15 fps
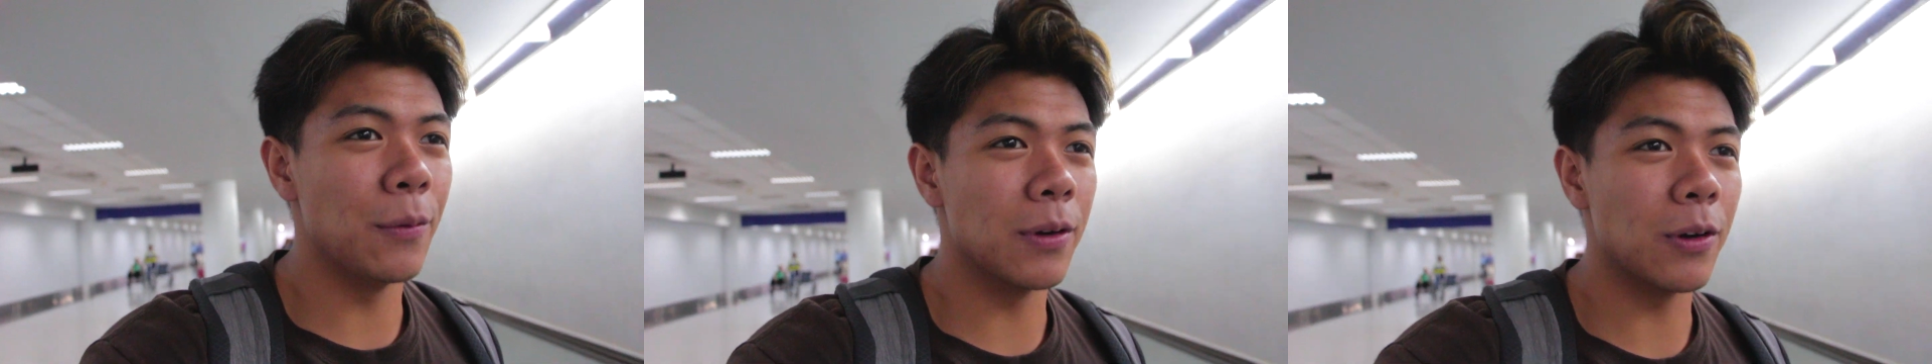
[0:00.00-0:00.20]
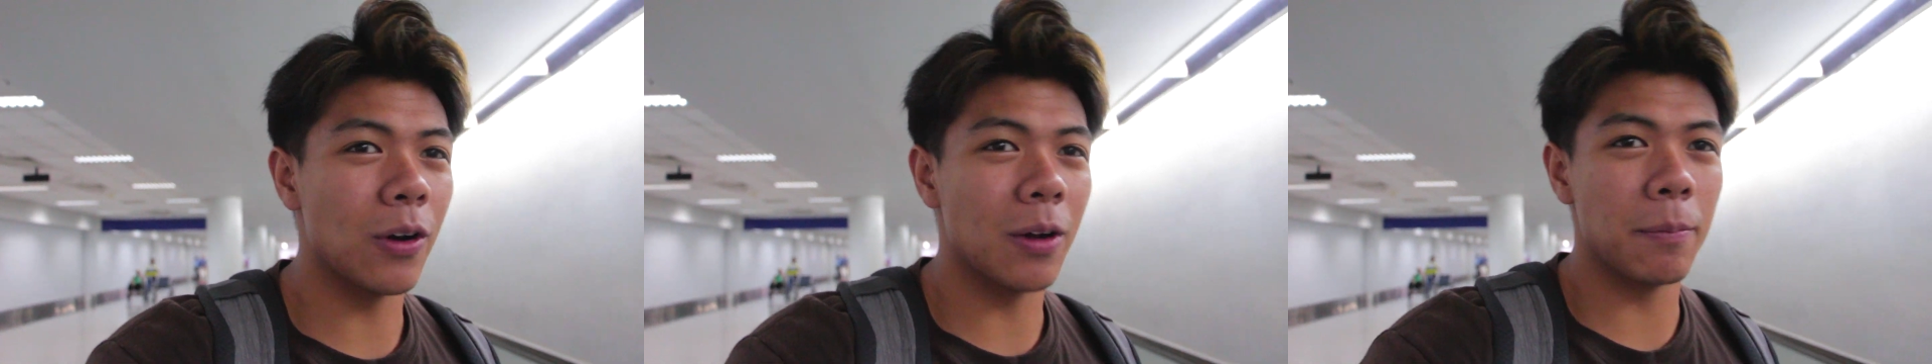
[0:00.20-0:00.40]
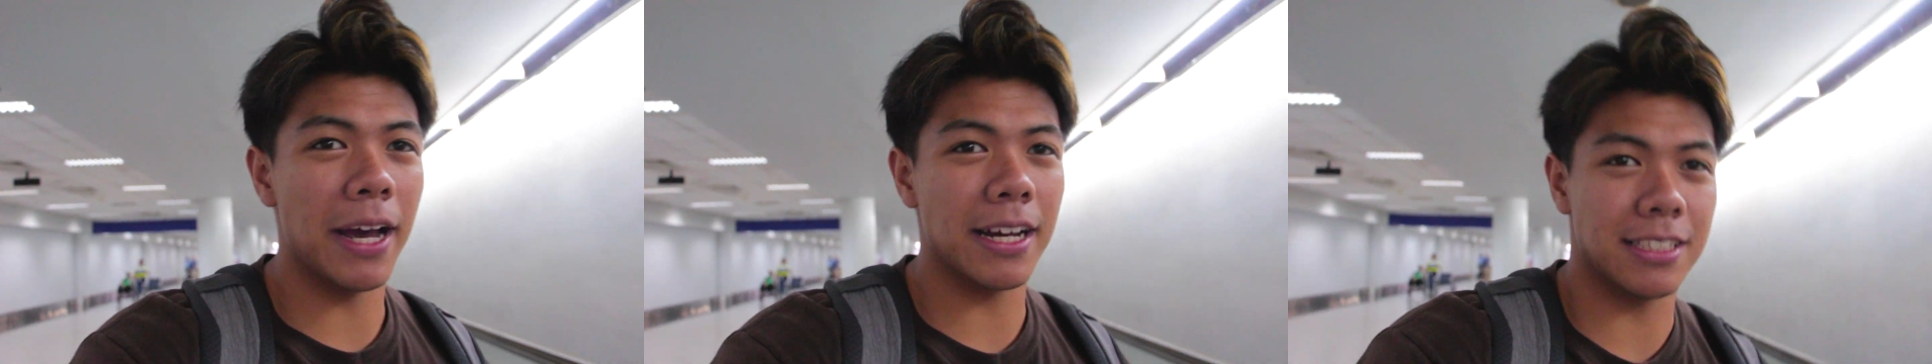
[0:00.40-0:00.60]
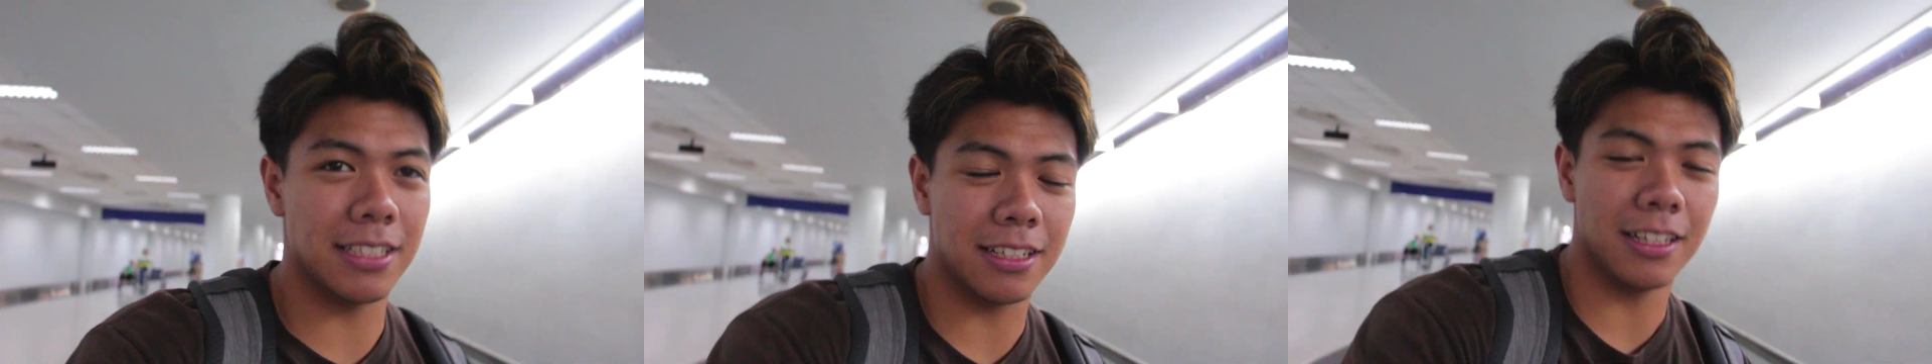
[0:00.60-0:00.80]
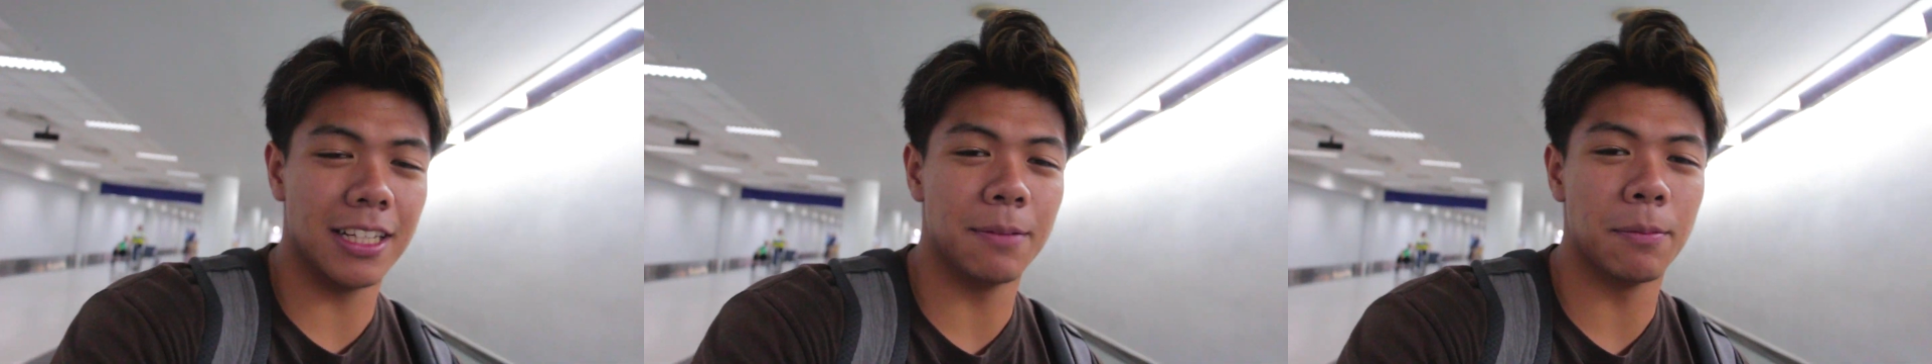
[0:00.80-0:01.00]
we're going back to
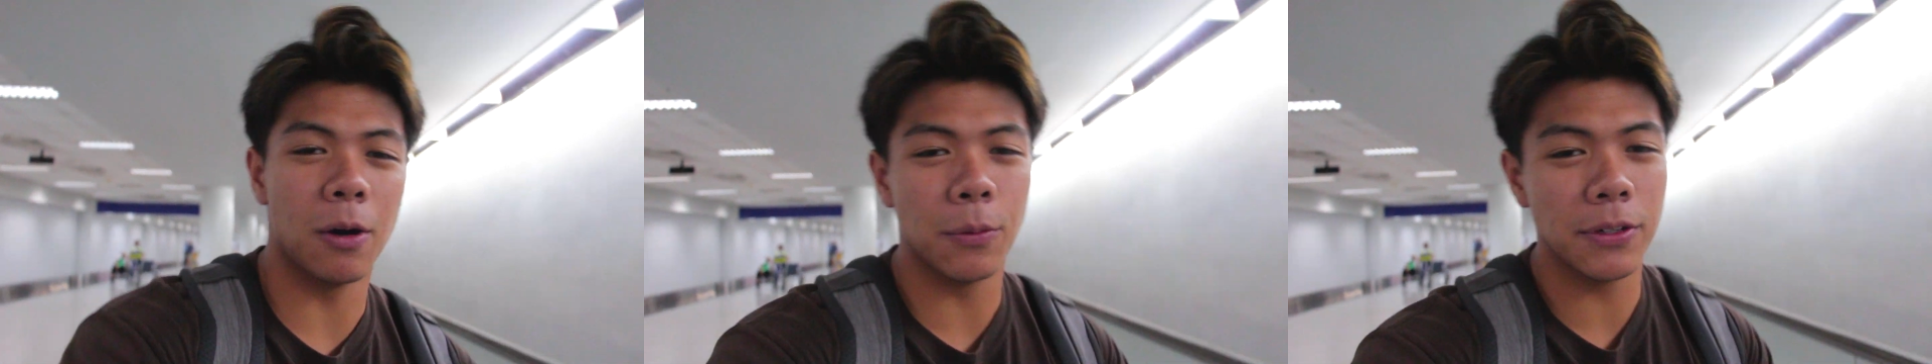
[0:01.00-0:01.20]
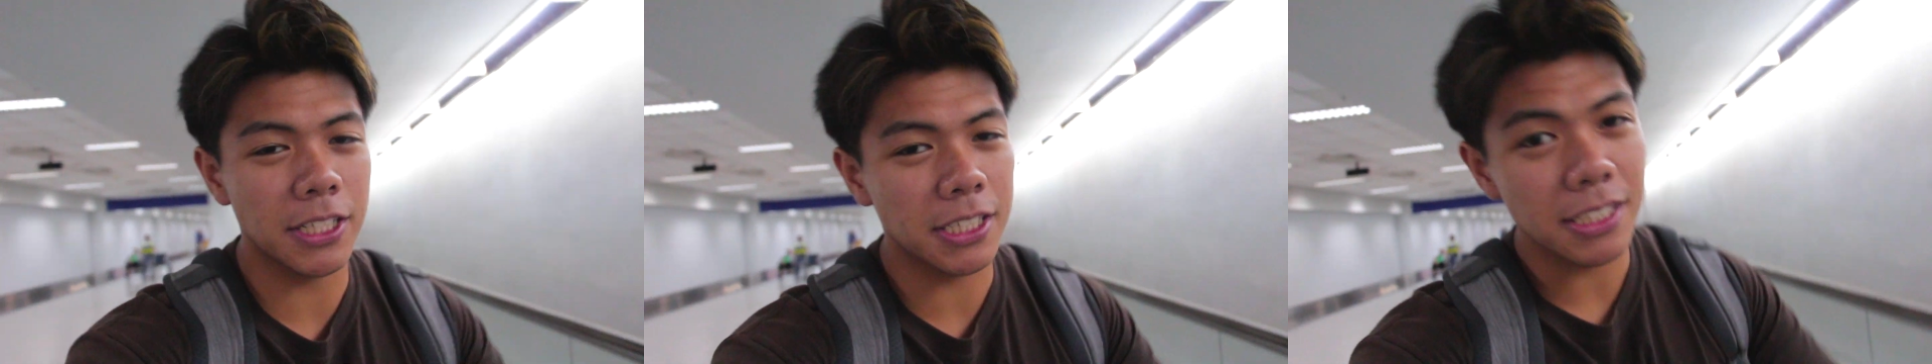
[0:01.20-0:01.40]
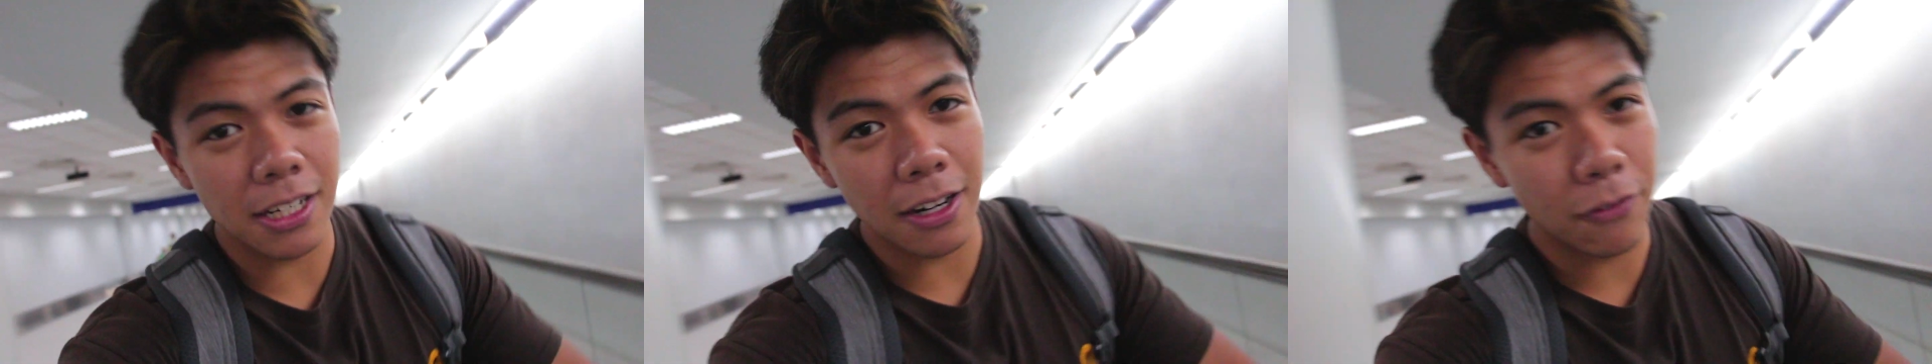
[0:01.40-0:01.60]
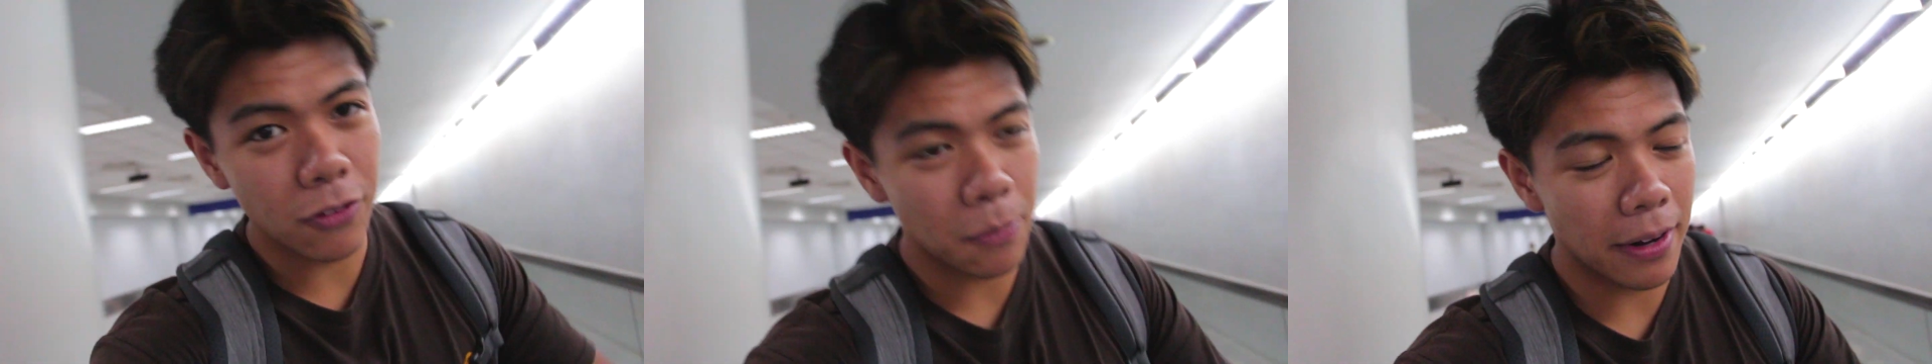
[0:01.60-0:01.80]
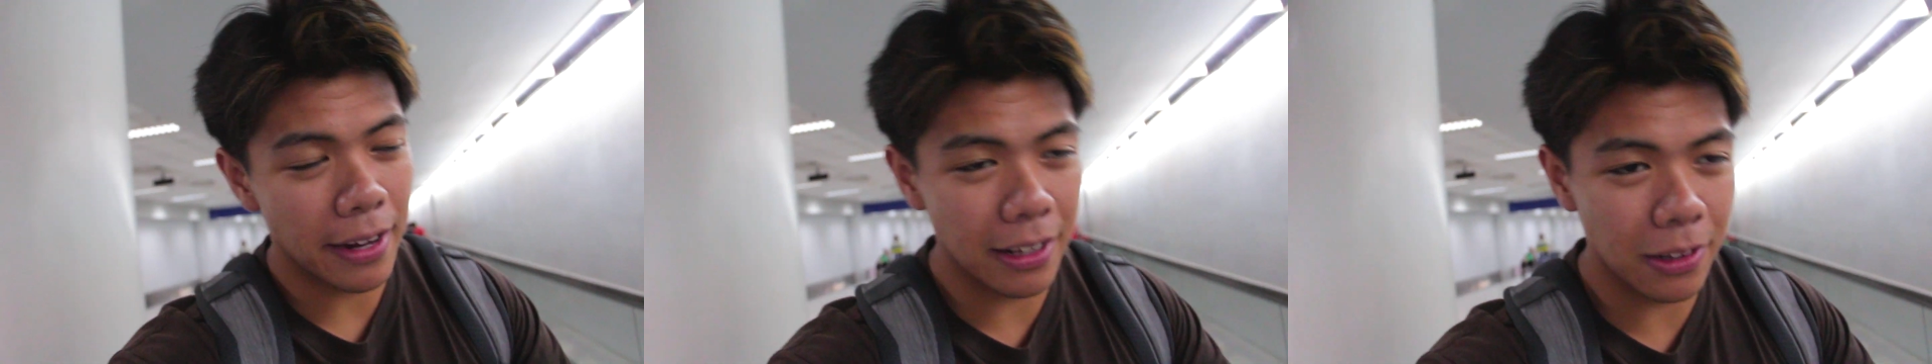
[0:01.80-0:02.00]
Calibo. We're just here for
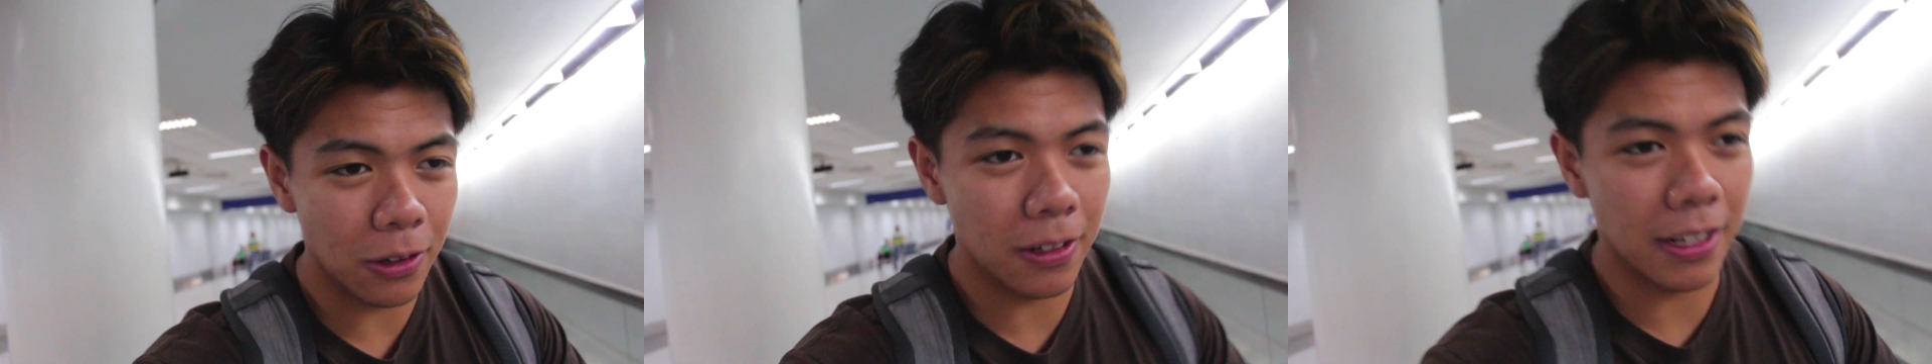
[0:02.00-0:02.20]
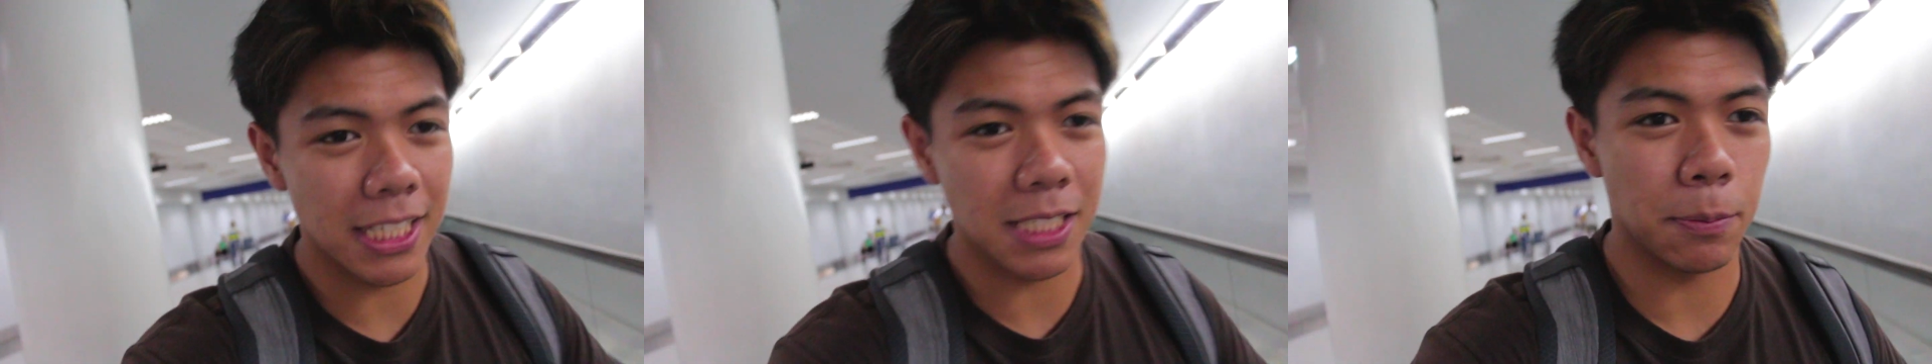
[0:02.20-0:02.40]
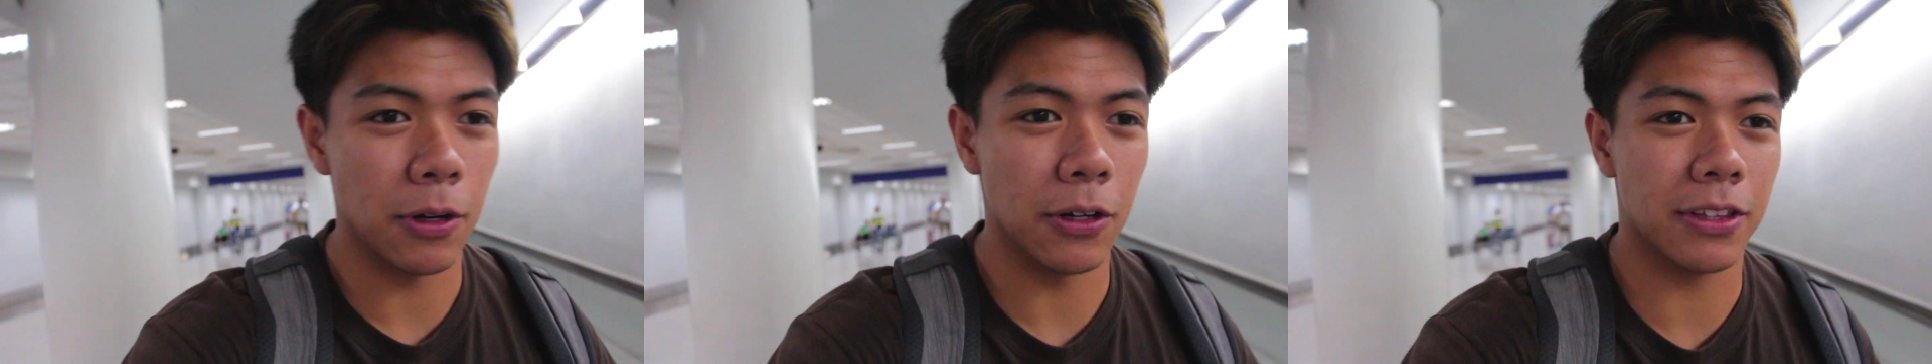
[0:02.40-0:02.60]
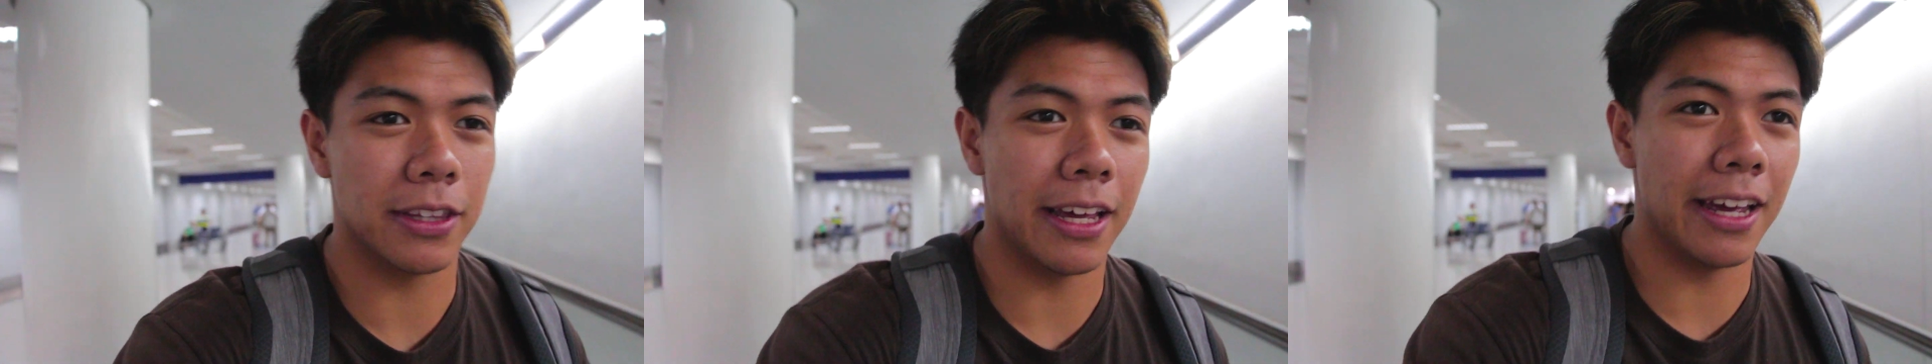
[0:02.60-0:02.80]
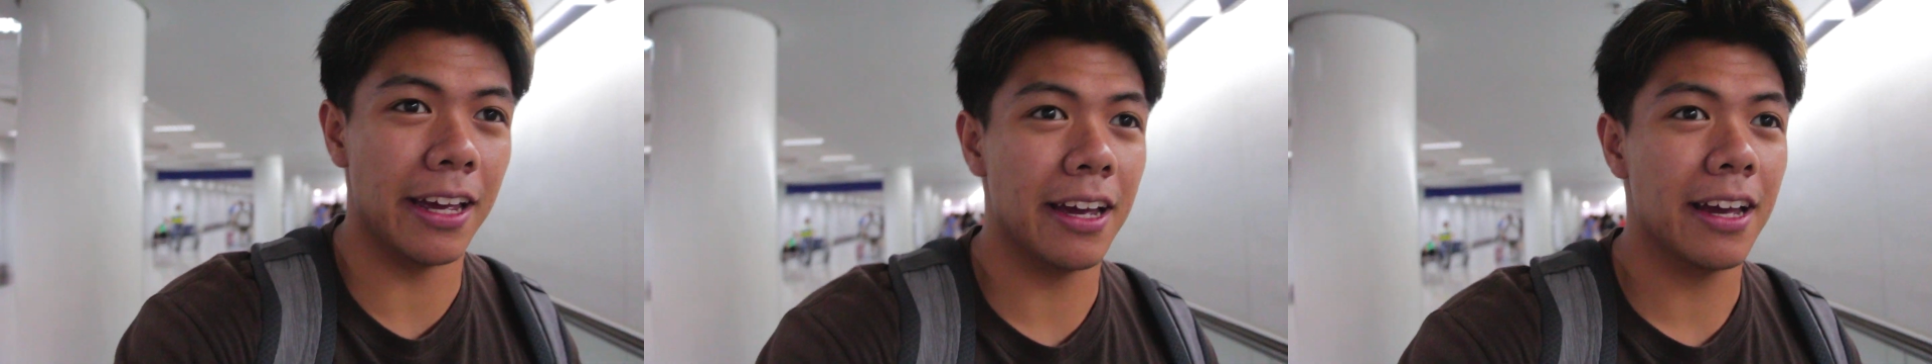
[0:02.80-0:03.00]
my Lola's
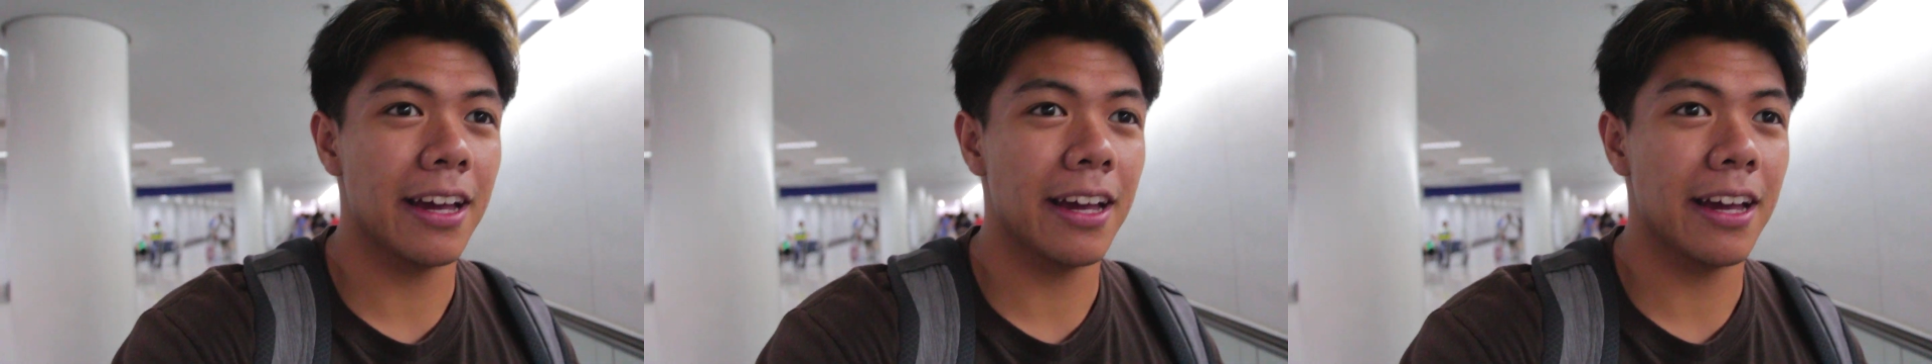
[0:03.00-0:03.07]
birthday.